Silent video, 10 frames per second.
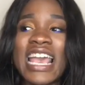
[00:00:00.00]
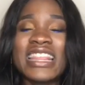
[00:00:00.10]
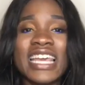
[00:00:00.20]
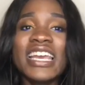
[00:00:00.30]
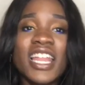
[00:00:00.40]

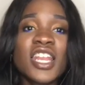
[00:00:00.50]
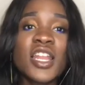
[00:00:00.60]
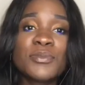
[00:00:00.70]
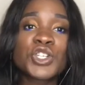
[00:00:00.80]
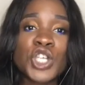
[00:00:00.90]
And they
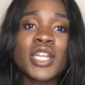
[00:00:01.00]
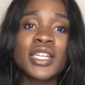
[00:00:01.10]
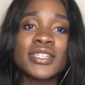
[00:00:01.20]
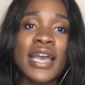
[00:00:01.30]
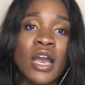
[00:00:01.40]
ended up
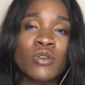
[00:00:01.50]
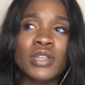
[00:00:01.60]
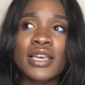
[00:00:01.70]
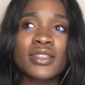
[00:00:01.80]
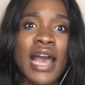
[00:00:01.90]
shutting down
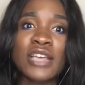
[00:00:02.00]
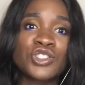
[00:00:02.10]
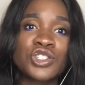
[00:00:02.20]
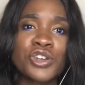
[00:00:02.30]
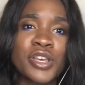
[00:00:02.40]
like
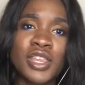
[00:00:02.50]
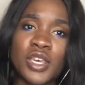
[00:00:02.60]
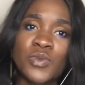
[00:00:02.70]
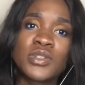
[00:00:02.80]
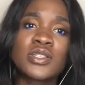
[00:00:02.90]
last year. I
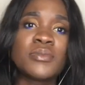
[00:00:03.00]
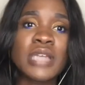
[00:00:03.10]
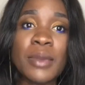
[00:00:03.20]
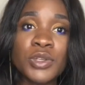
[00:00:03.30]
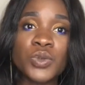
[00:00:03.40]
think it was
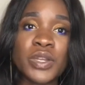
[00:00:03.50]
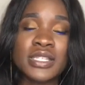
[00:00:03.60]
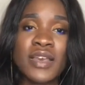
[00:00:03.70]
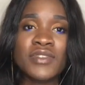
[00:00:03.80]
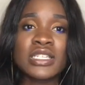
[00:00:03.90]
sometime in
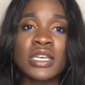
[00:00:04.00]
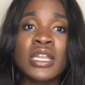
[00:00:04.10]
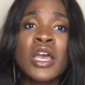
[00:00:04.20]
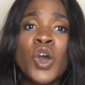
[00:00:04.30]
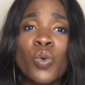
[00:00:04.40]

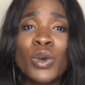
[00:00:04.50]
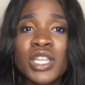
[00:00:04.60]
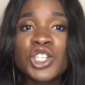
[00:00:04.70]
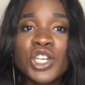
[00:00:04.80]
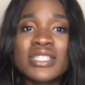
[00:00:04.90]
2017. When
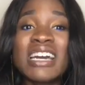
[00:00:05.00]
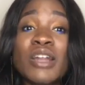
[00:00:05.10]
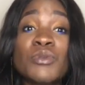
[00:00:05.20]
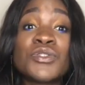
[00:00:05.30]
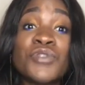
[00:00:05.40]
they shut down,
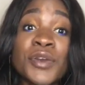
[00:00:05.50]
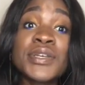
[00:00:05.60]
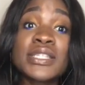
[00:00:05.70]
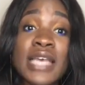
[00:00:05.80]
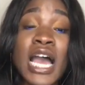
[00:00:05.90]
I was
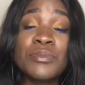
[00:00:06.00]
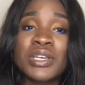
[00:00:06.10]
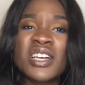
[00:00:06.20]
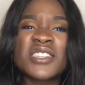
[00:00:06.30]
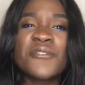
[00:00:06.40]
very sad
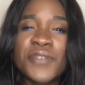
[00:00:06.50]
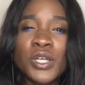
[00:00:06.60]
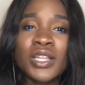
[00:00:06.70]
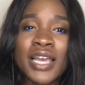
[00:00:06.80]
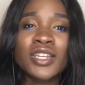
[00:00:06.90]
because it
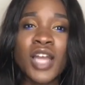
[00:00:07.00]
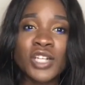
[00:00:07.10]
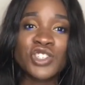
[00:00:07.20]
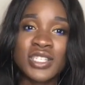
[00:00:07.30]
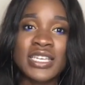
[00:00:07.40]
felt like
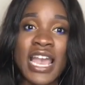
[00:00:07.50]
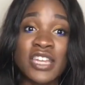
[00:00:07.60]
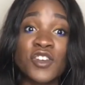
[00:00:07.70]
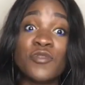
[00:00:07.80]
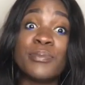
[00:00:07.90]
not just the
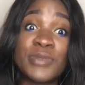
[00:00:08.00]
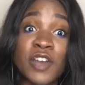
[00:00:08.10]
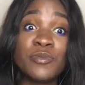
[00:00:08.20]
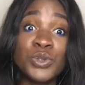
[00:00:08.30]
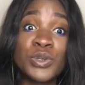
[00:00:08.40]
end of Dev